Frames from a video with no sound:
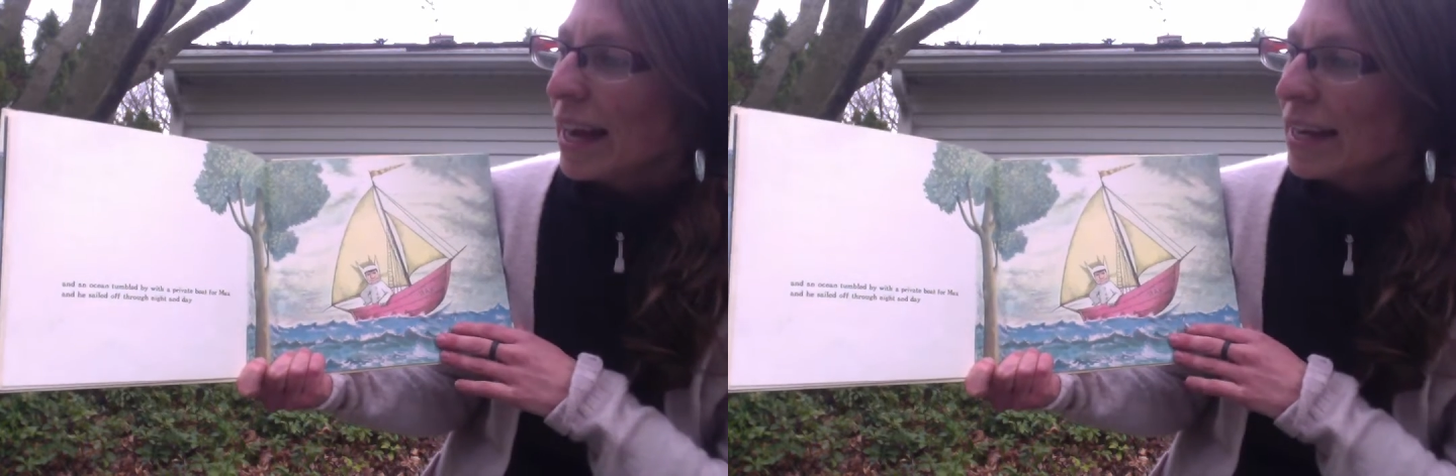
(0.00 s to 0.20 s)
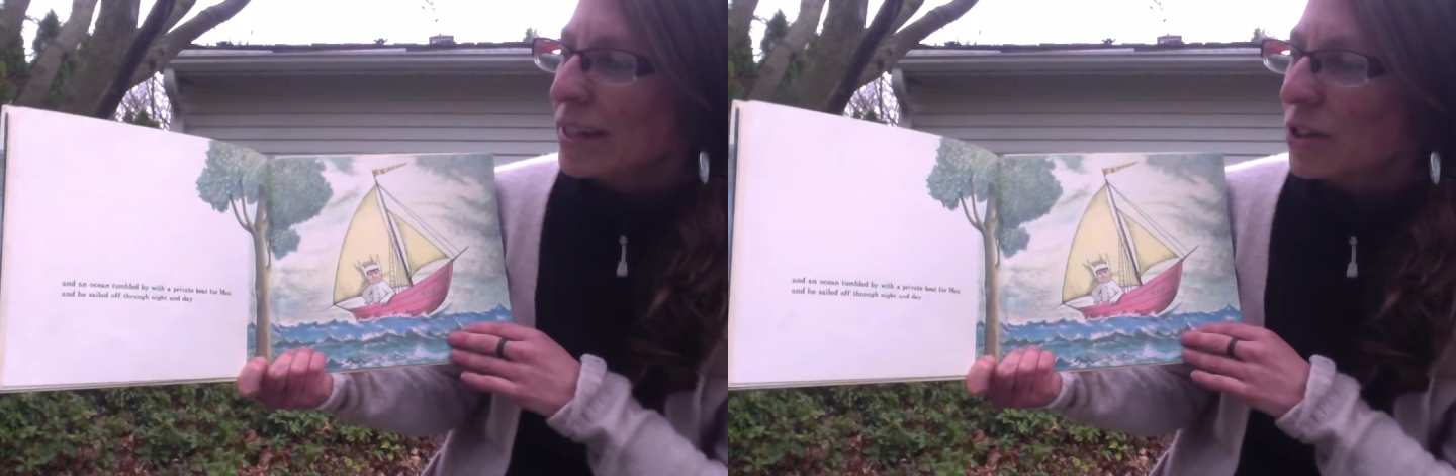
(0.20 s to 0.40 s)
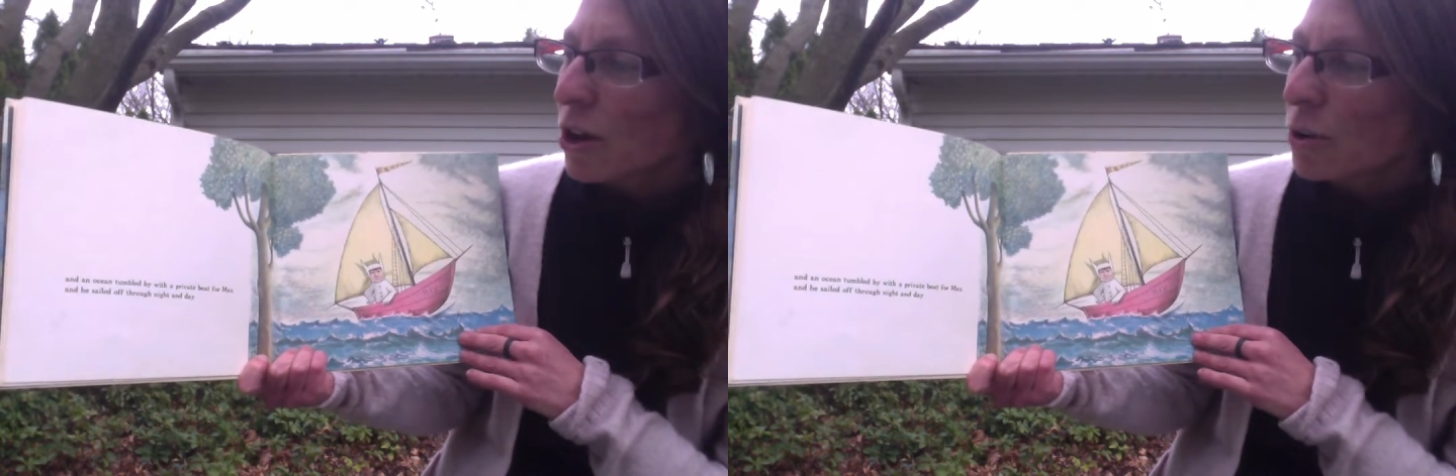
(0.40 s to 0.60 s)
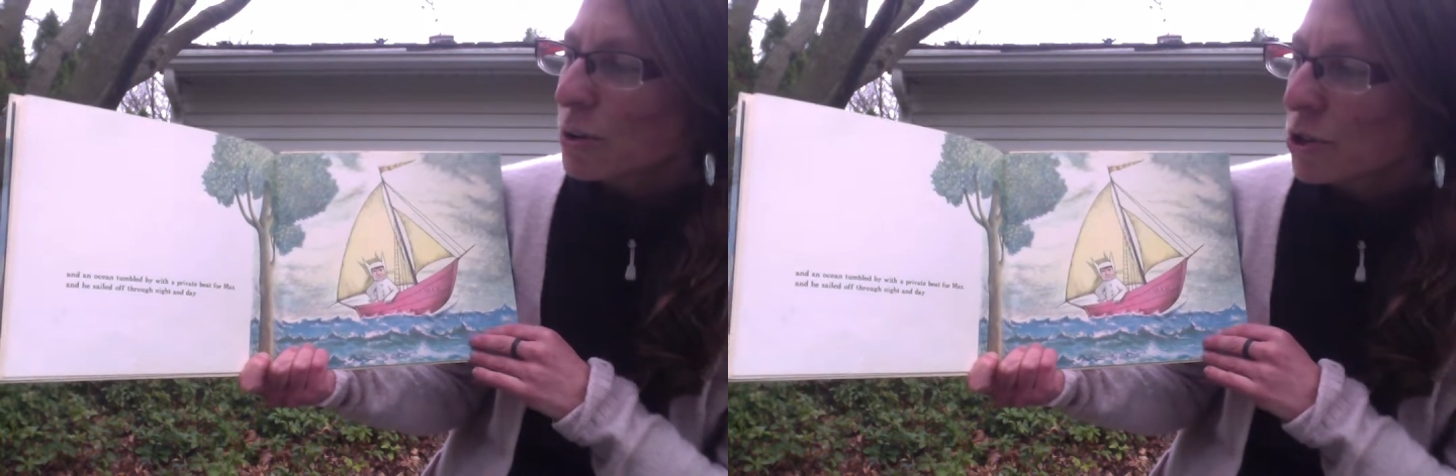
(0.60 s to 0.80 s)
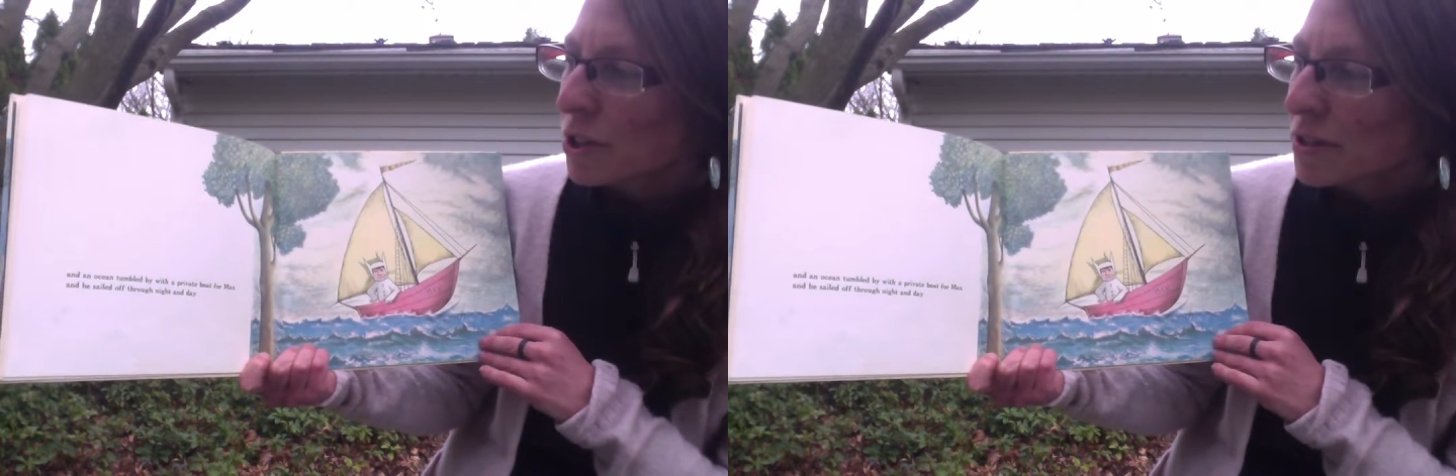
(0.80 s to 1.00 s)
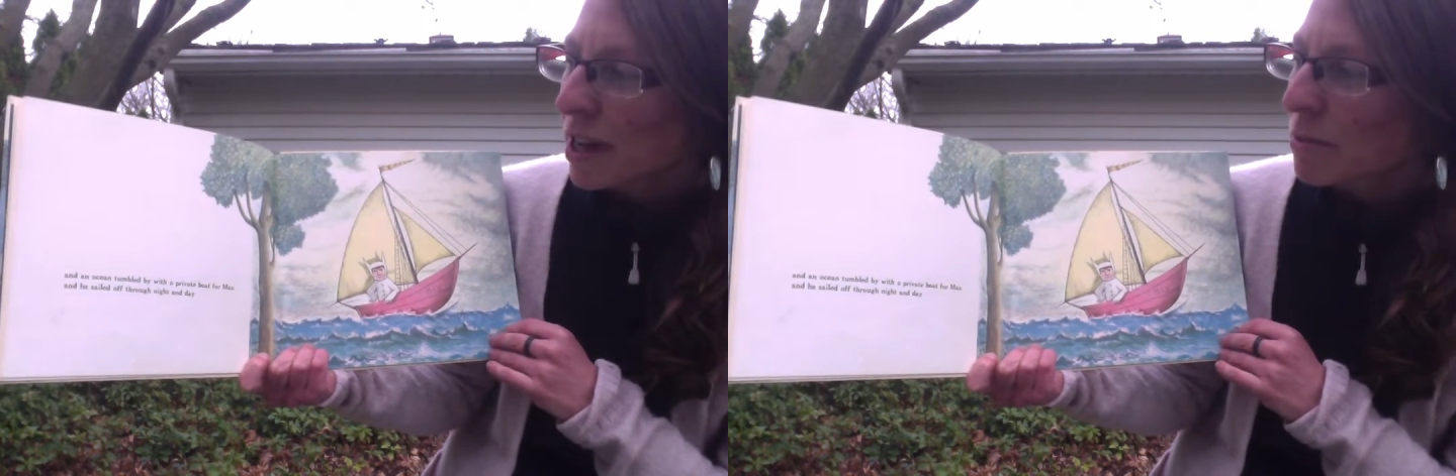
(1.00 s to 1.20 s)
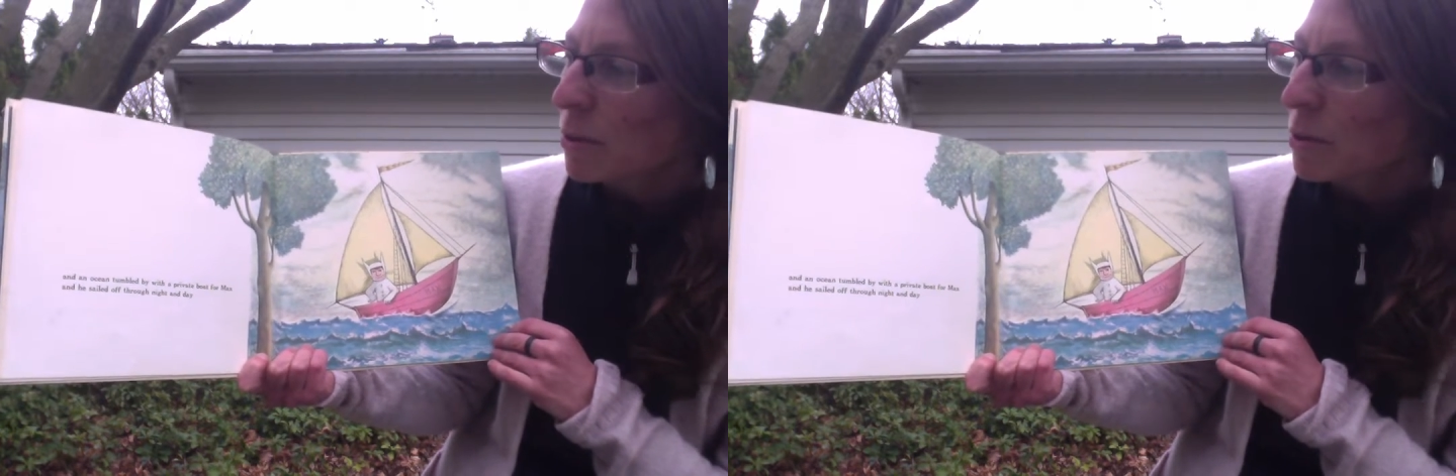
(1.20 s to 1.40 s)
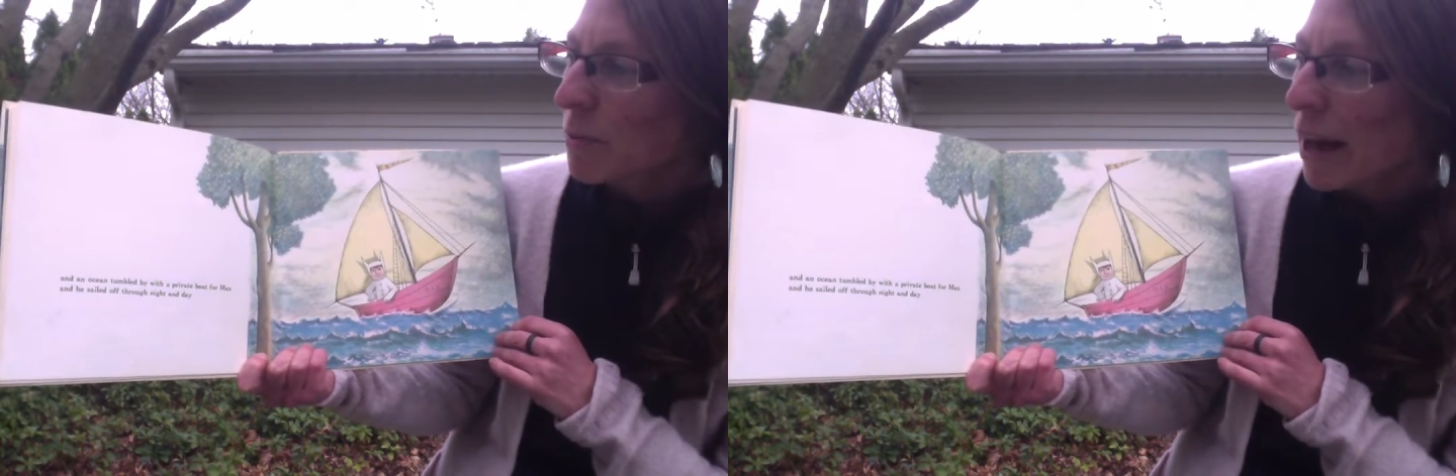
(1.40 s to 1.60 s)
And an ocean
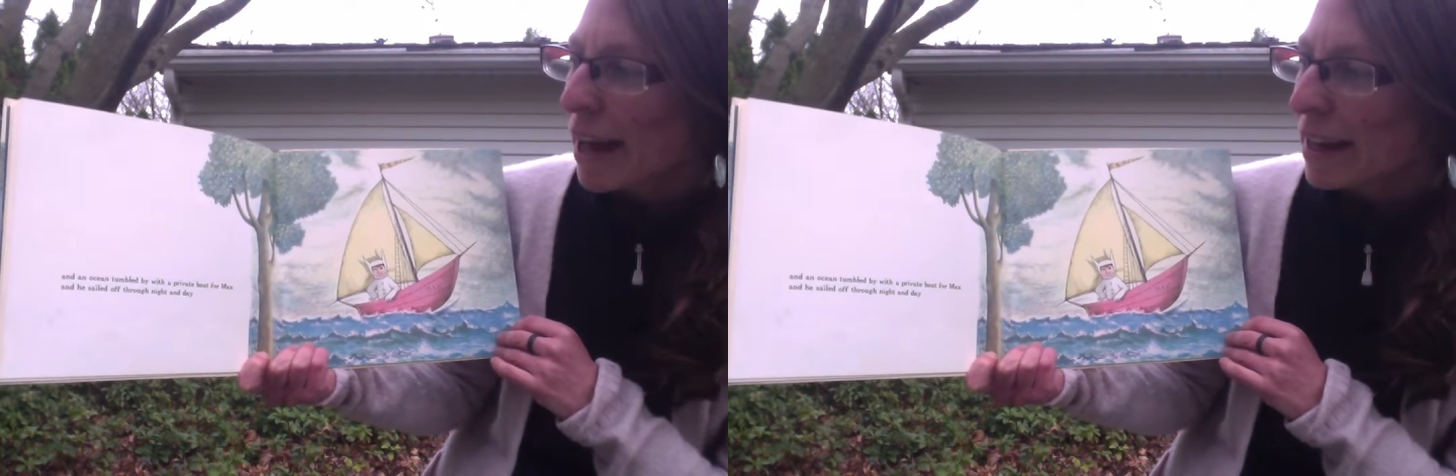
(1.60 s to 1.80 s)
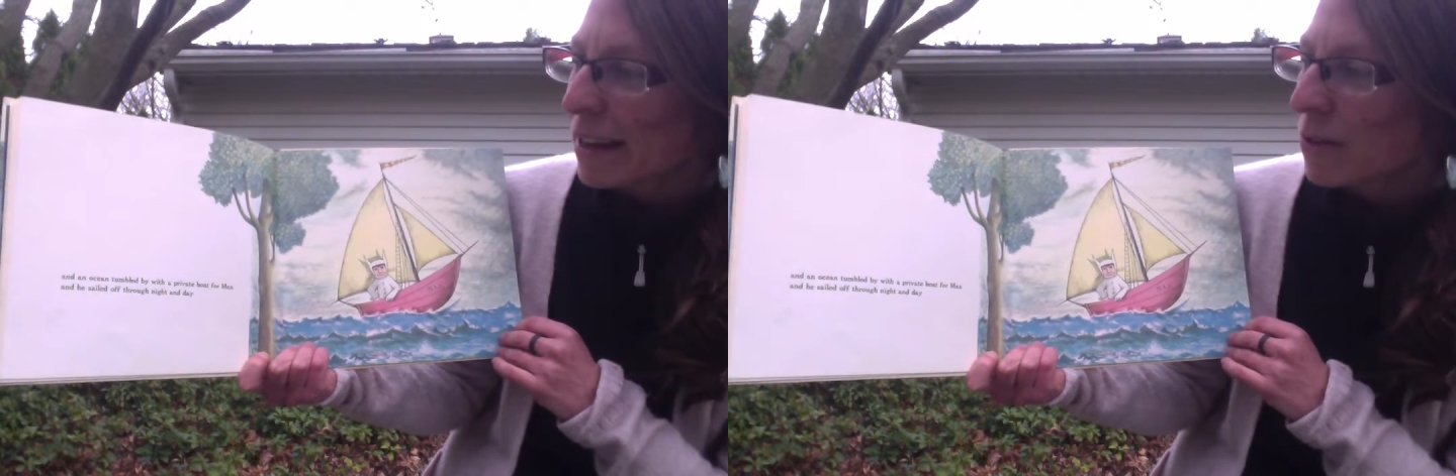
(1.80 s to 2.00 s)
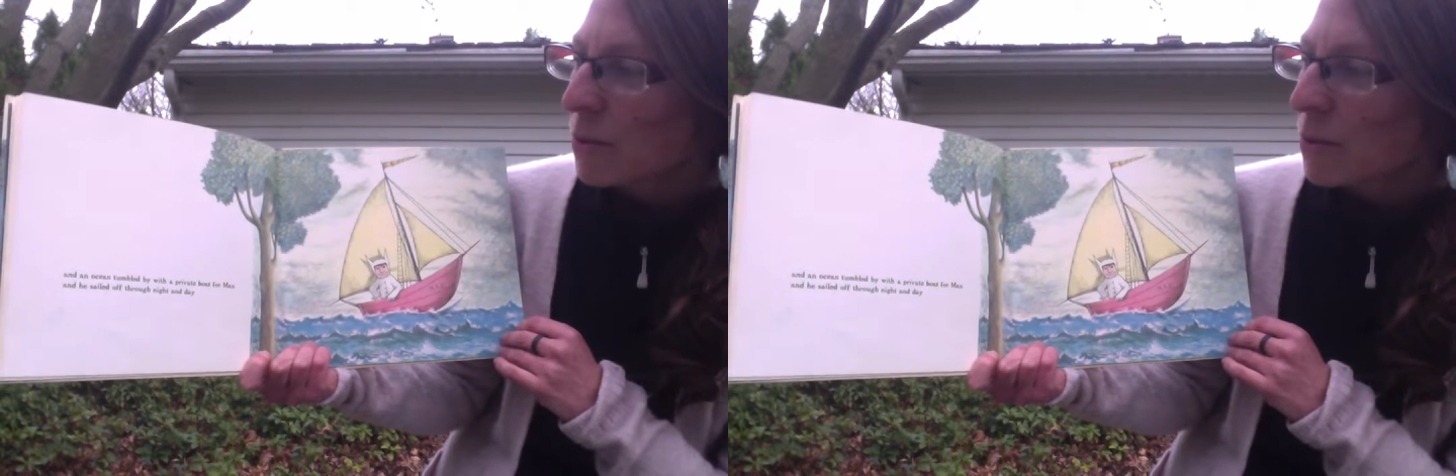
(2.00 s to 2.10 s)
tumbled by